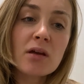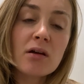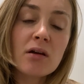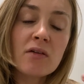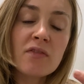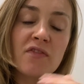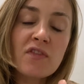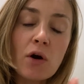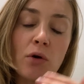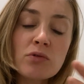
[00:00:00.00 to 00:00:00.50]

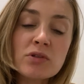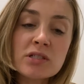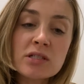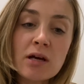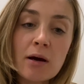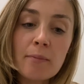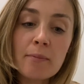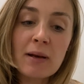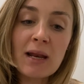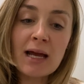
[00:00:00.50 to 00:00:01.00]
folded
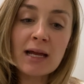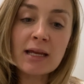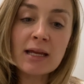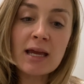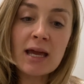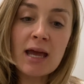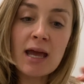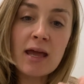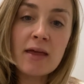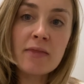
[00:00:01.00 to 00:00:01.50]
up
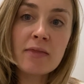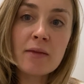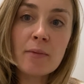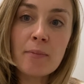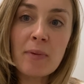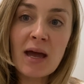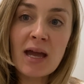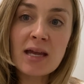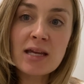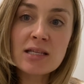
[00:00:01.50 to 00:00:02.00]
blanket in the
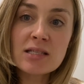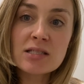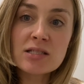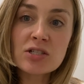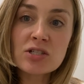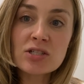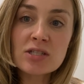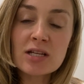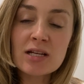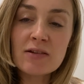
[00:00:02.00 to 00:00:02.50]
base
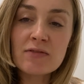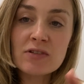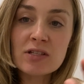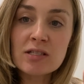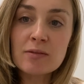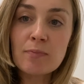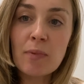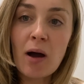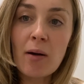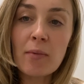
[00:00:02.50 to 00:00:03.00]
just to lift his
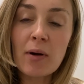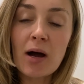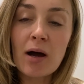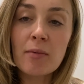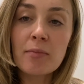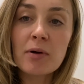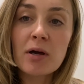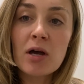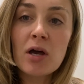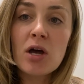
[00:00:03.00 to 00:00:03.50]
bum
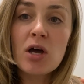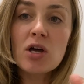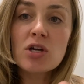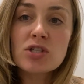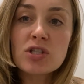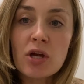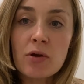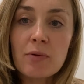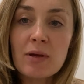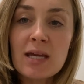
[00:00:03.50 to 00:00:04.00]
up,
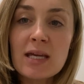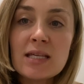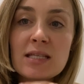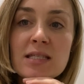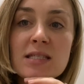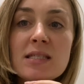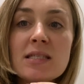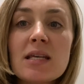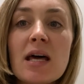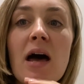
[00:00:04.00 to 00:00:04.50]
so
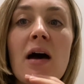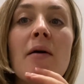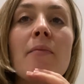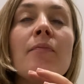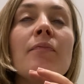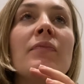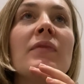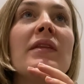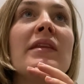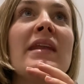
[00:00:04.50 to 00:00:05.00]
his
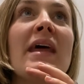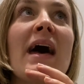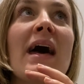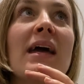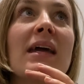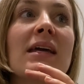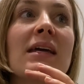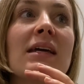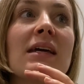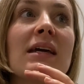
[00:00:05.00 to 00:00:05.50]

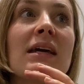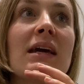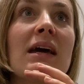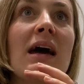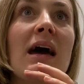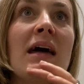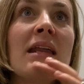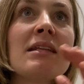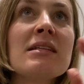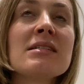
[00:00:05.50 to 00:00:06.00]
neck
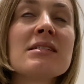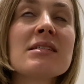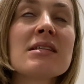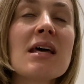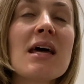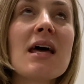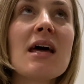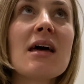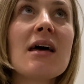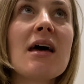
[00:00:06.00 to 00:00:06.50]
and
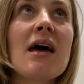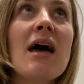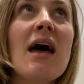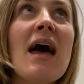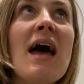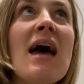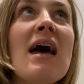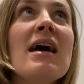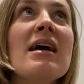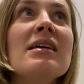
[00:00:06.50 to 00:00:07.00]

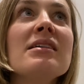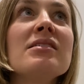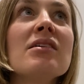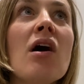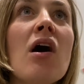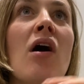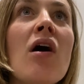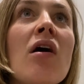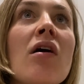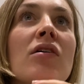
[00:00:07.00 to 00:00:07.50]
head
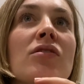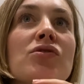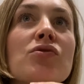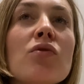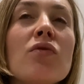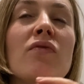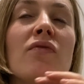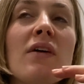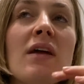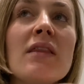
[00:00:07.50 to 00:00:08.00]
are
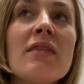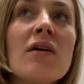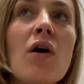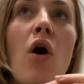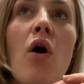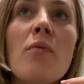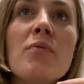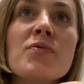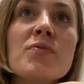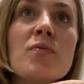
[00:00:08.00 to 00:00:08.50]
sort of in the
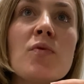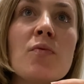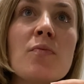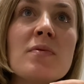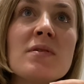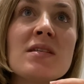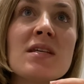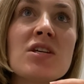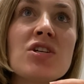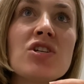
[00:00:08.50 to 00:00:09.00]
optimal
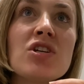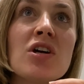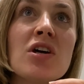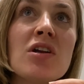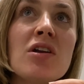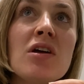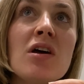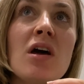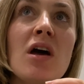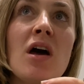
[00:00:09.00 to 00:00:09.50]
position,